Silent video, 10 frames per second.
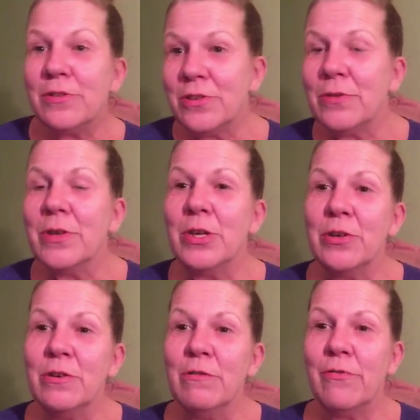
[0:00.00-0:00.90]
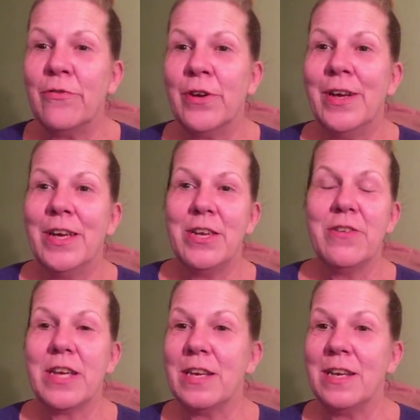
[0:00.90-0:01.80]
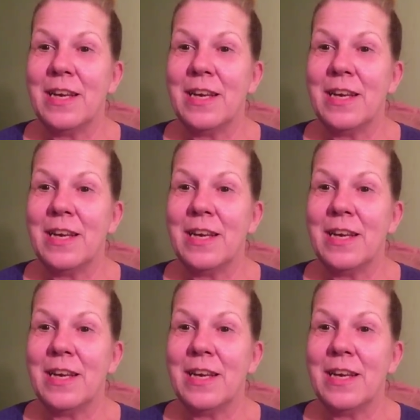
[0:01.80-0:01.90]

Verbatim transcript: do a goof, you can